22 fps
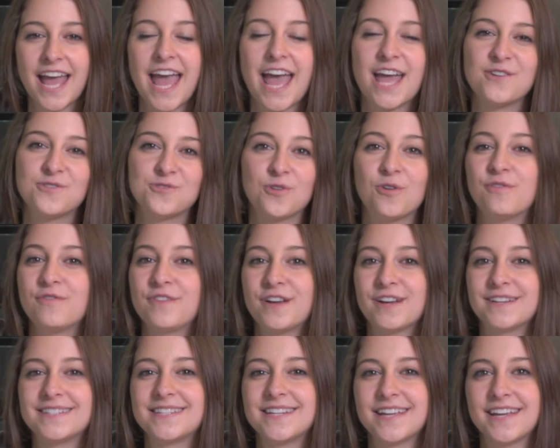and trophy
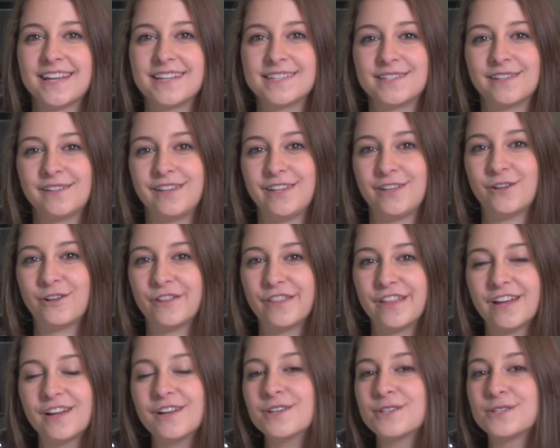hunting is illegal
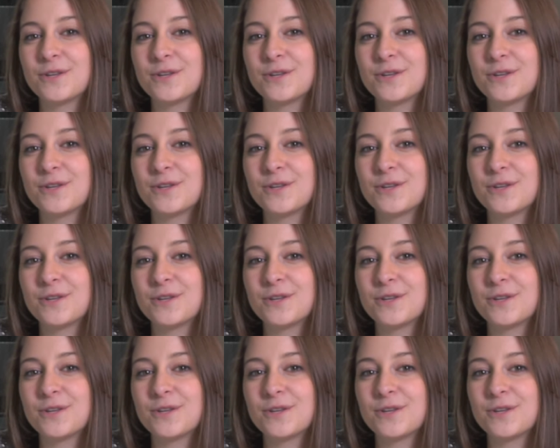there,